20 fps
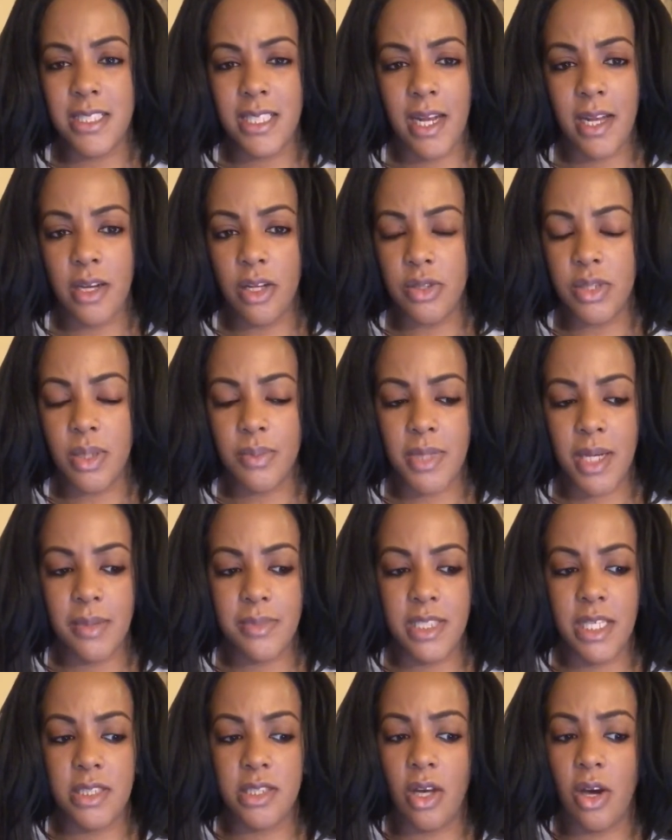And I know
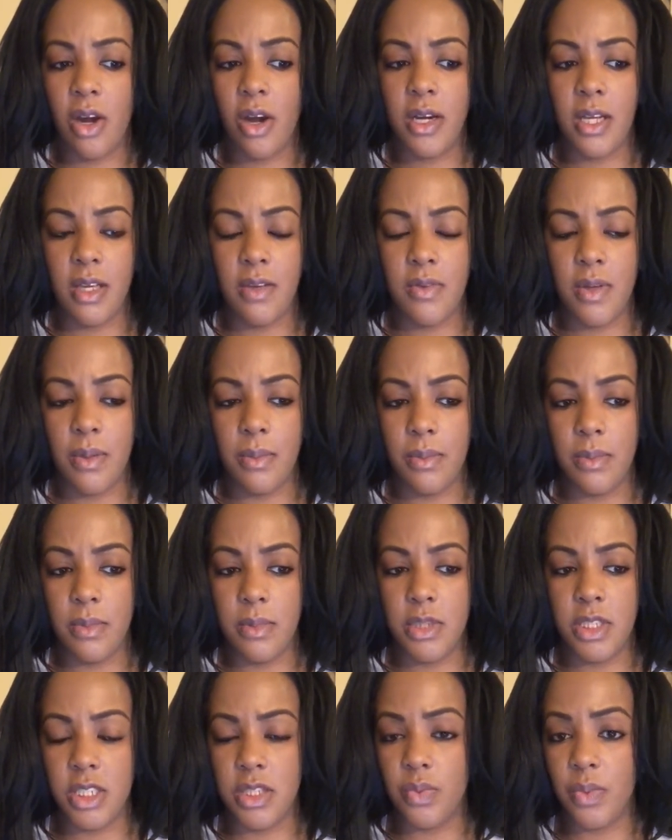sometimes that's hard, even
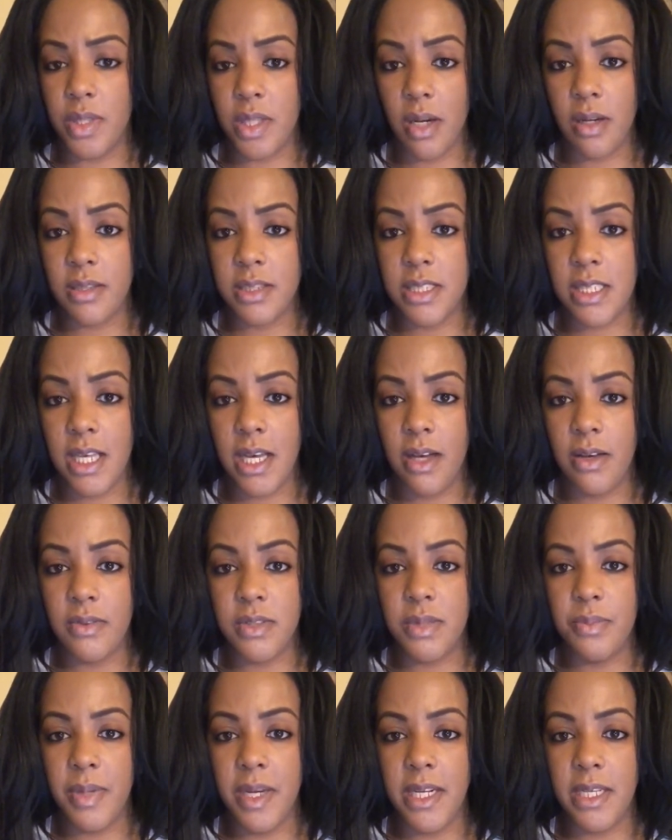just with
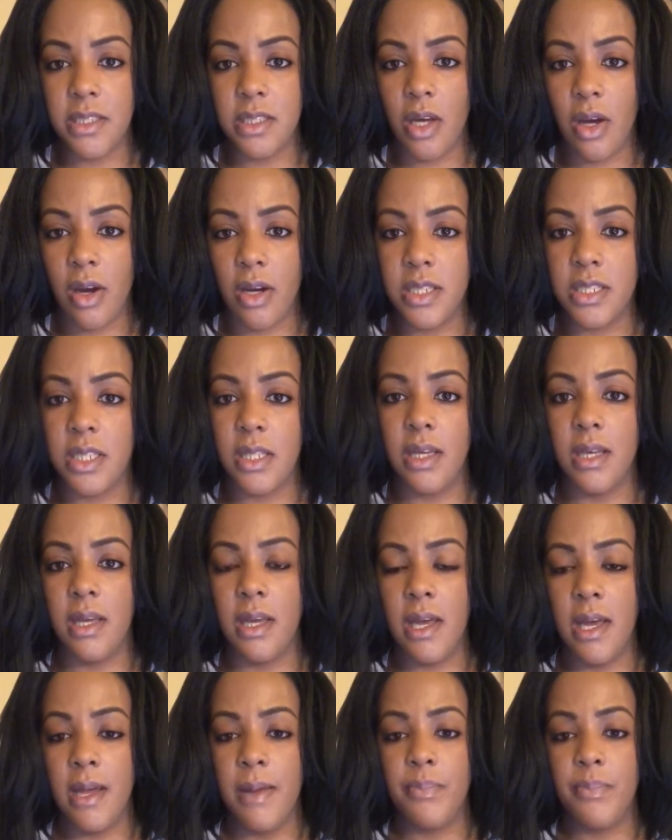ourselves, but it's hard to